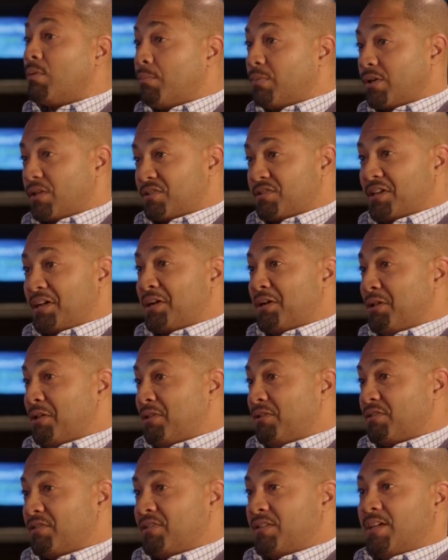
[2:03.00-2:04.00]
book
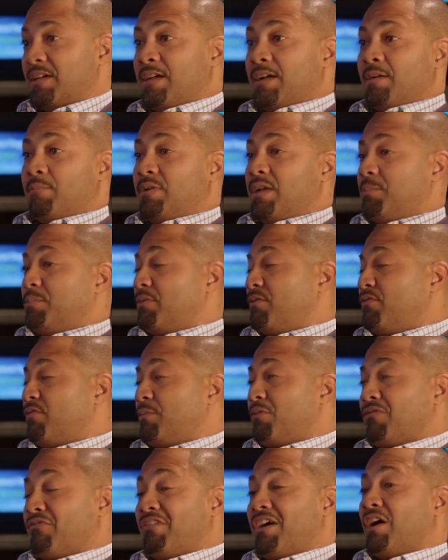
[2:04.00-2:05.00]
sales. People
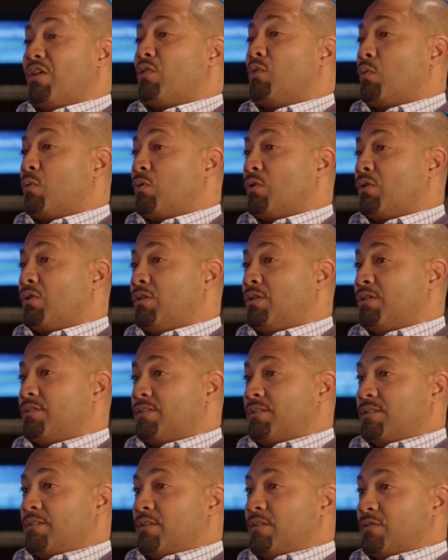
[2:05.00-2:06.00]
from around the
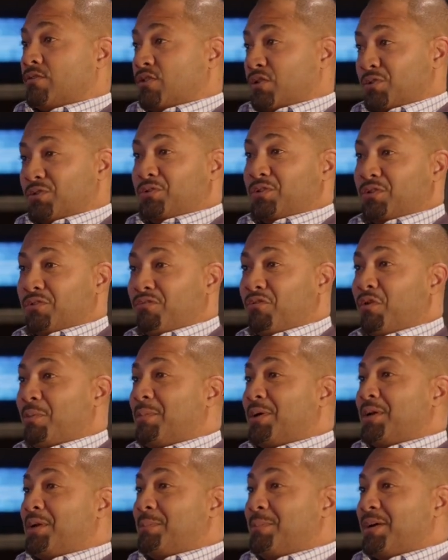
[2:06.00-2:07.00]
world turn to the Four
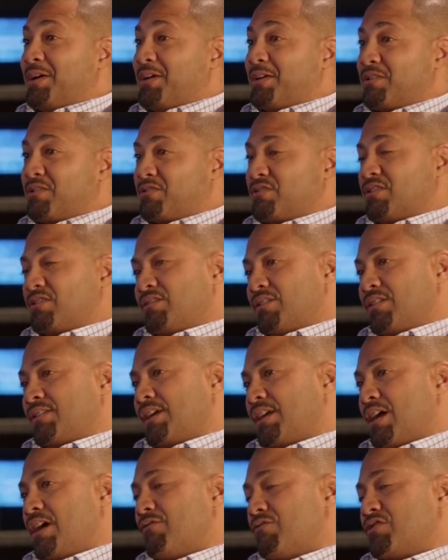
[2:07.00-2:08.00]
Money Bears to start
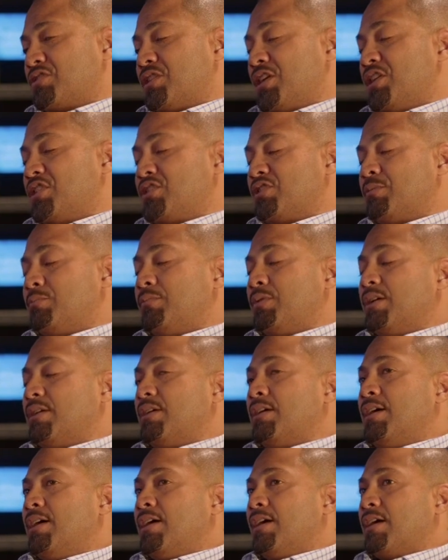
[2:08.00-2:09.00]
that conversation. But
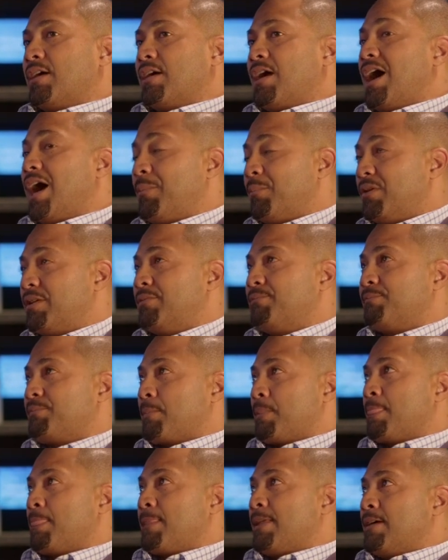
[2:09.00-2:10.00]
common
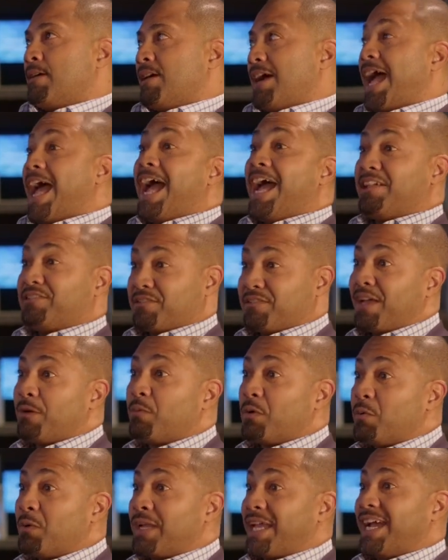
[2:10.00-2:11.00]
ask that
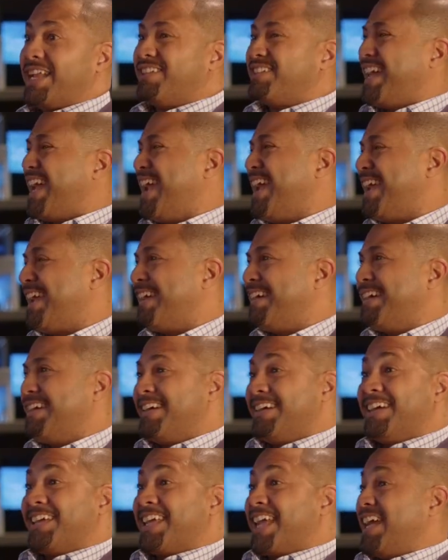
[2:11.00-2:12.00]
we would get is, hey,
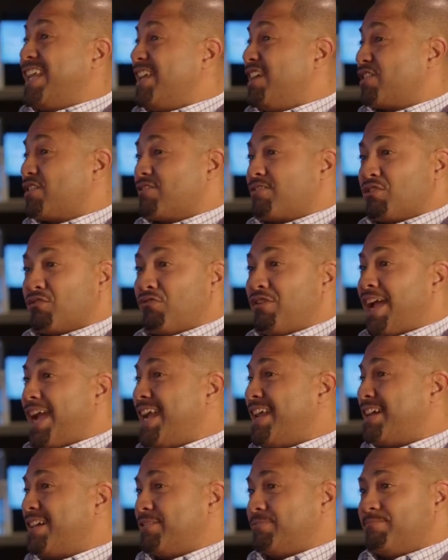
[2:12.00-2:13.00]
can you
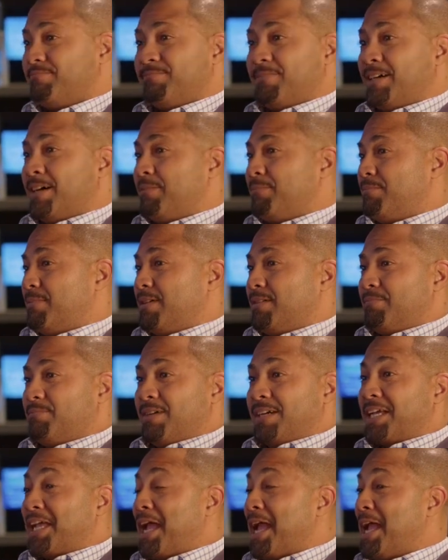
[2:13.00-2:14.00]
create a, a,
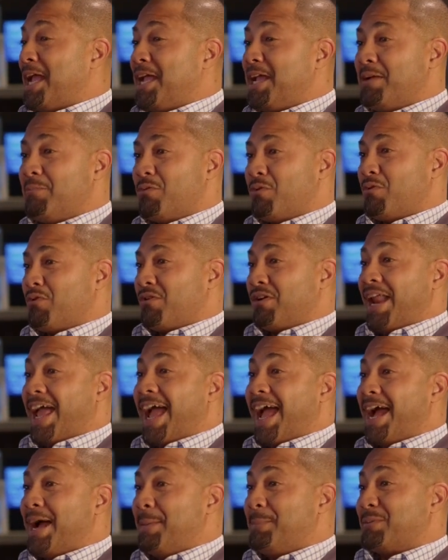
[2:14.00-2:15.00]
a, game or an
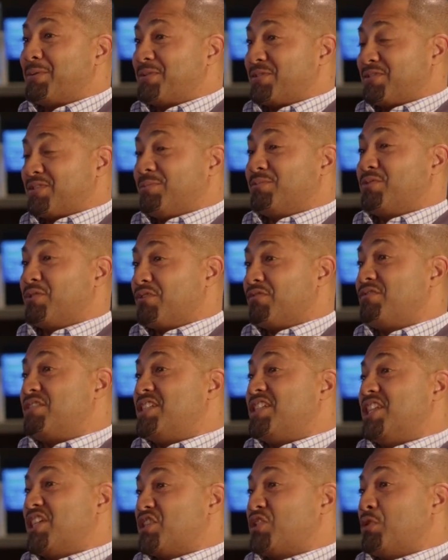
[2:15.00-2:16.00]
app or some sort
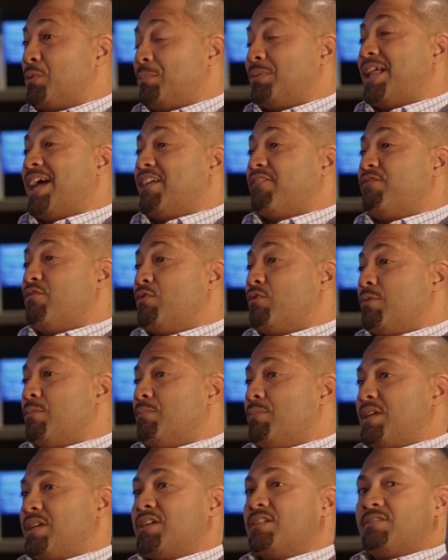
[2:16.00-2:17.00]
of digital
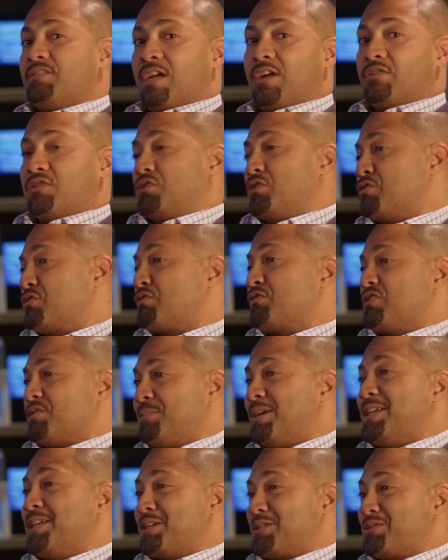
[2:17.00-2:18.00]
platform because our children are
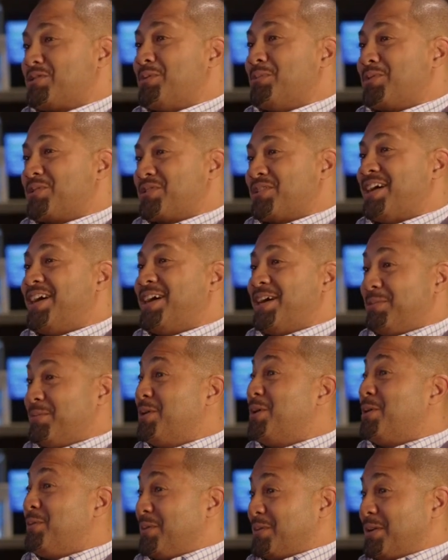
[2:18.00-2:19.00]
spending so much time,
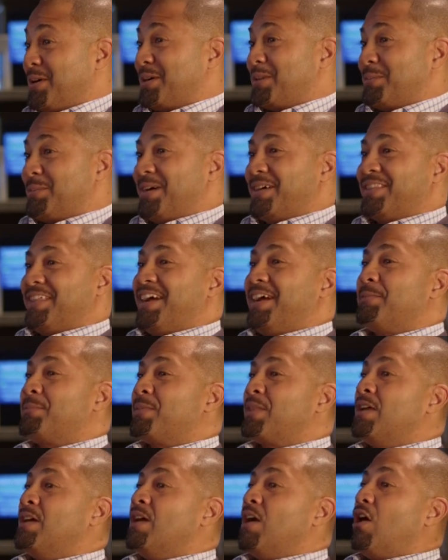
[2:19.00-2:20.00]
we talked about that,
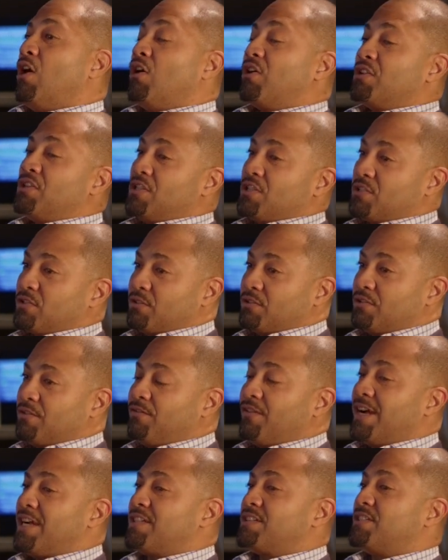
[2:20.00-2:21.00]
on digital
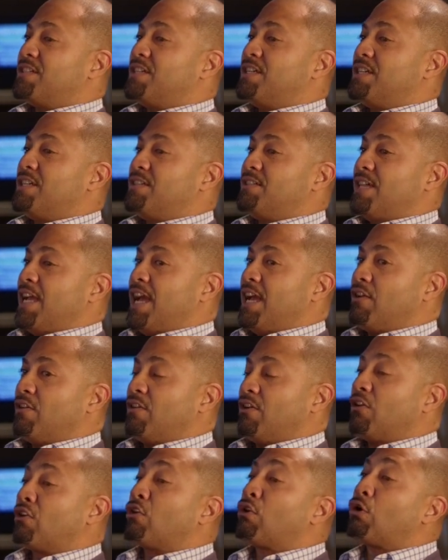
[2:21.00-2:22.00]
devices and
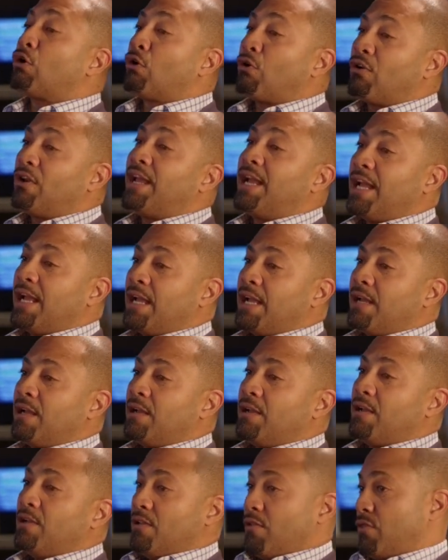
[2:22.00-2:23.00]
are, are learning
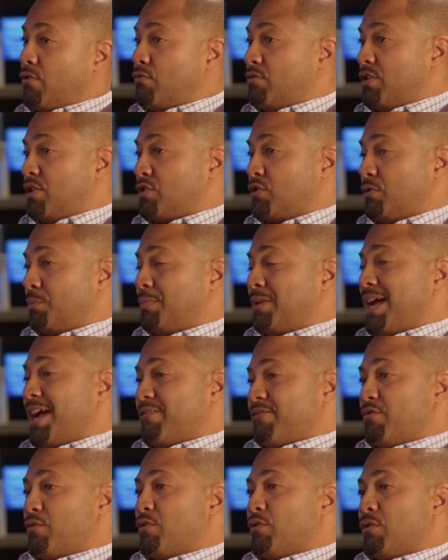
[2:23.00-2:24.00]
through digital
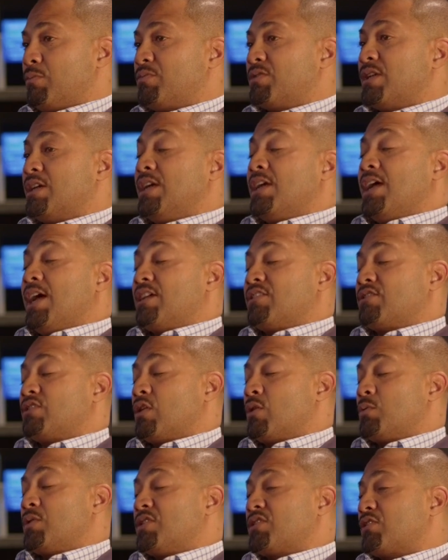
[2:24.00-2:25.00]
platforms. And
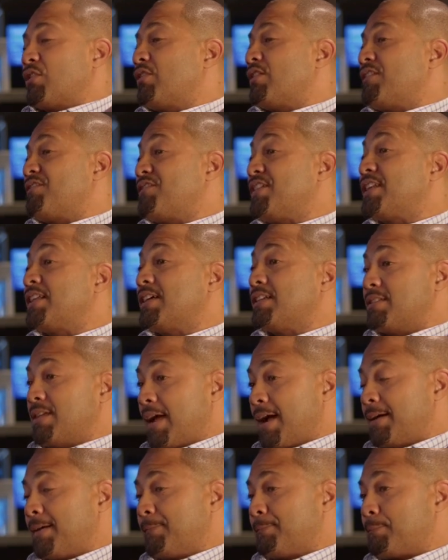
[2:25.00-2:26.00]
so we started Finlit
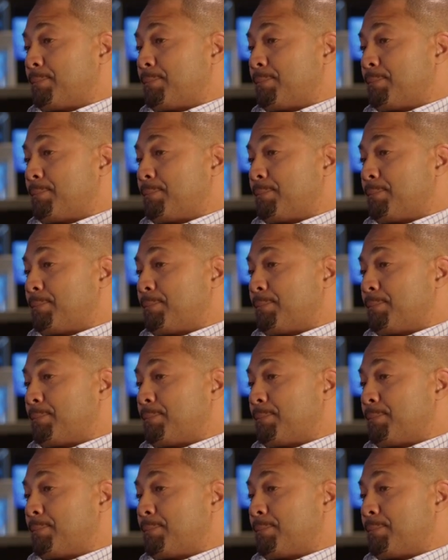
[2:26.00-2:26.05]
Tech,